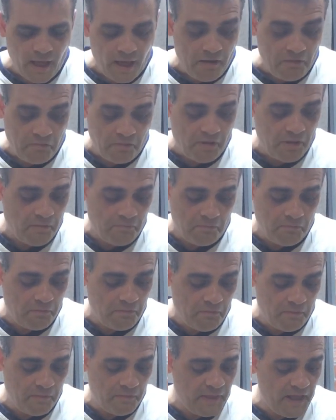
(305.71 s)

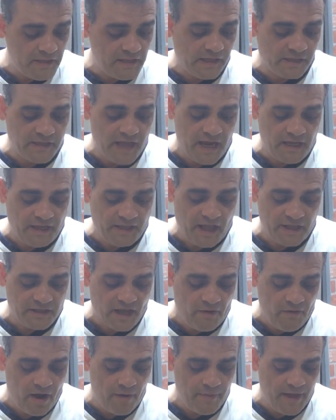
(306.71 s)
That's how
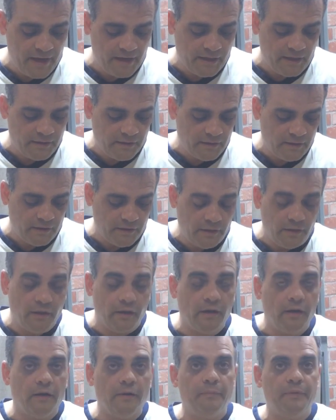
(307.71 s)
I make it in
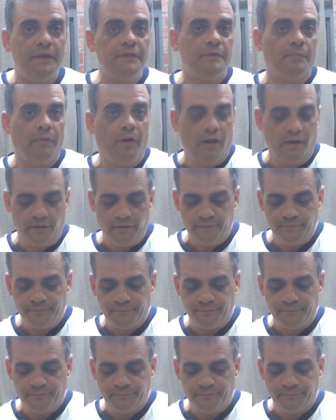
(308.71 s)
the pizza parlor.